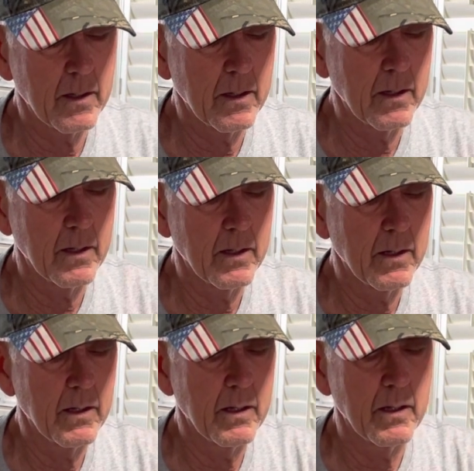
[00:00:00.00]

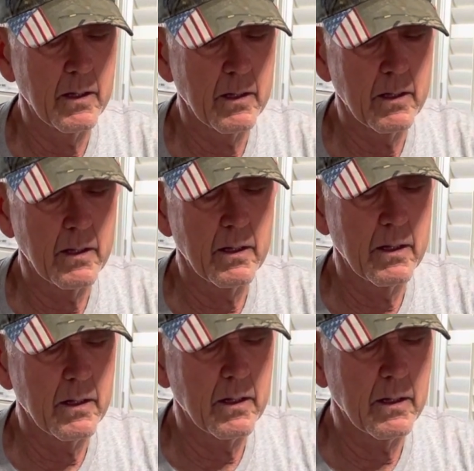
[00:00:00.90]

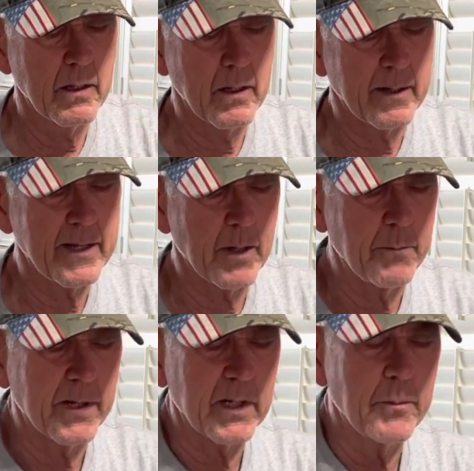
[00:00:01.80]
I can't
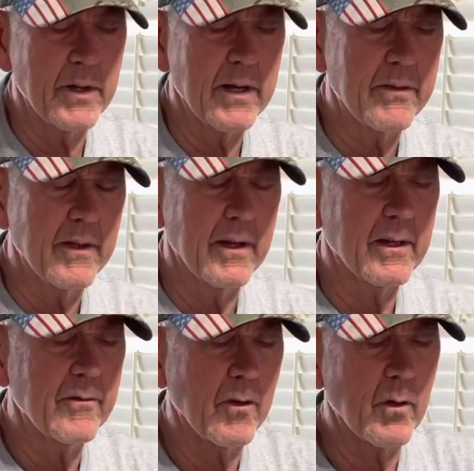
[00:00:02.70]
pick up anything.
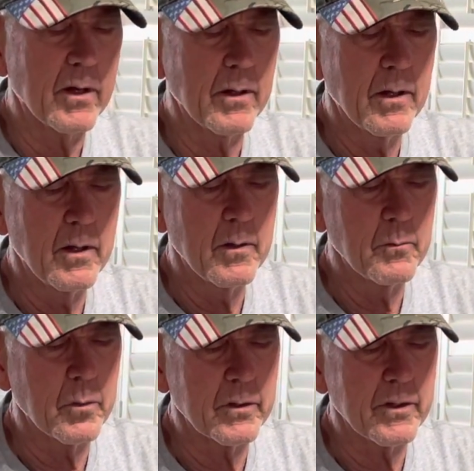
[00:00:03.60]
If I want to
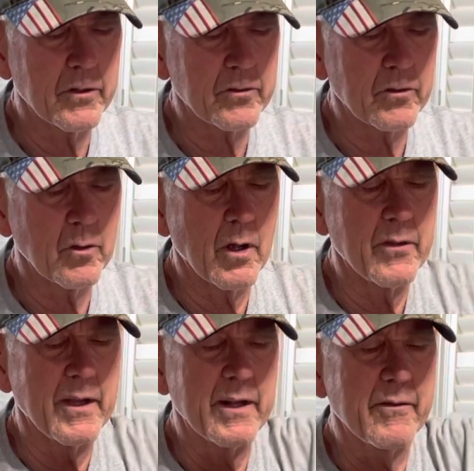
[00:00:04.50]
put this screw on
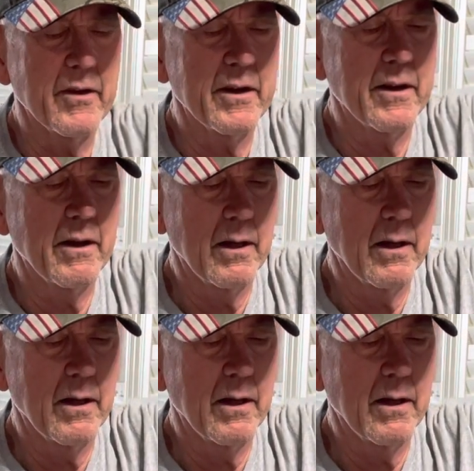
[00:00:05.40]
the end of it,